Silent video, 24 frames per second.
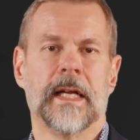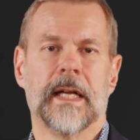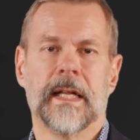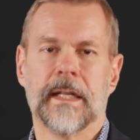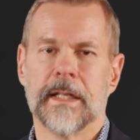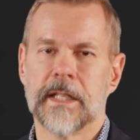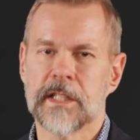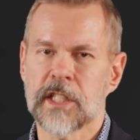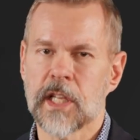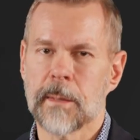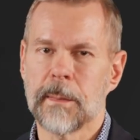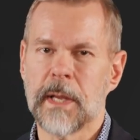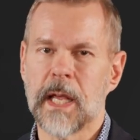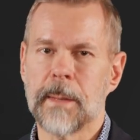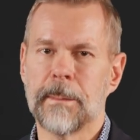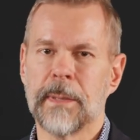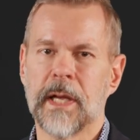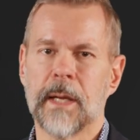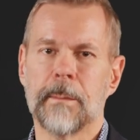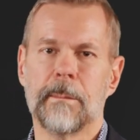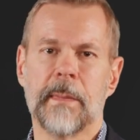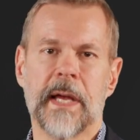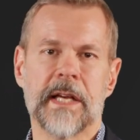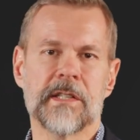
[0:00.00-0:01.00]
This can be a
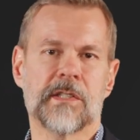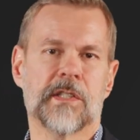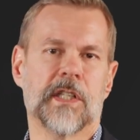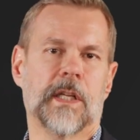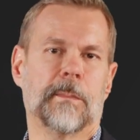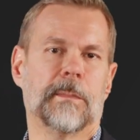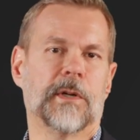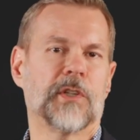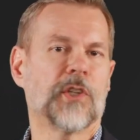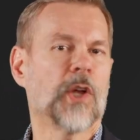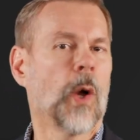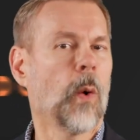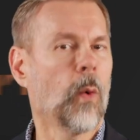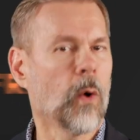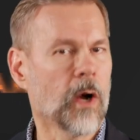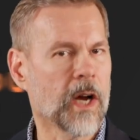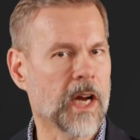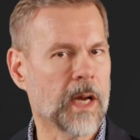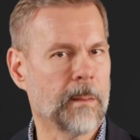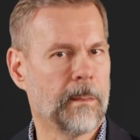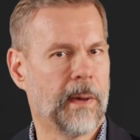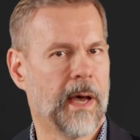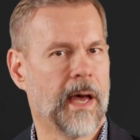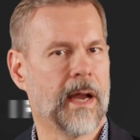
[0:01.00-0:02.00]
bit messy, but don't
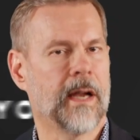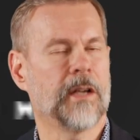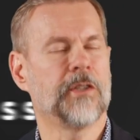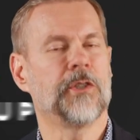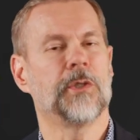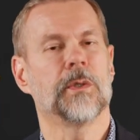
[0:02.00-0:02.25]
worry about it.